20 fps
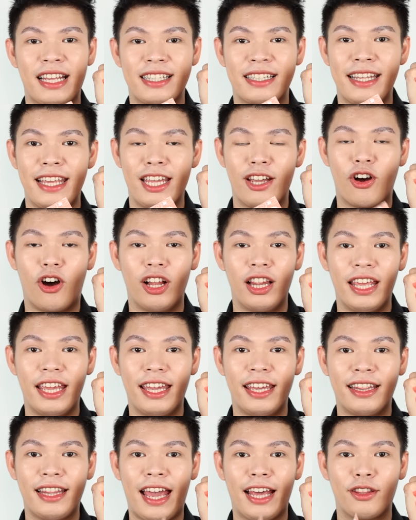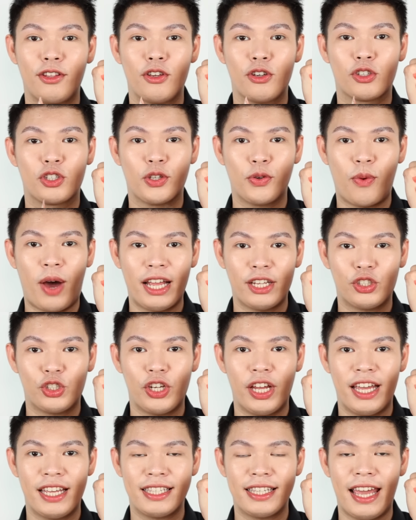as they call it, ito yung
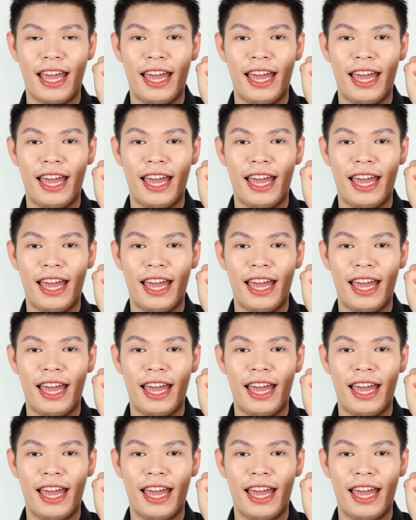swatches,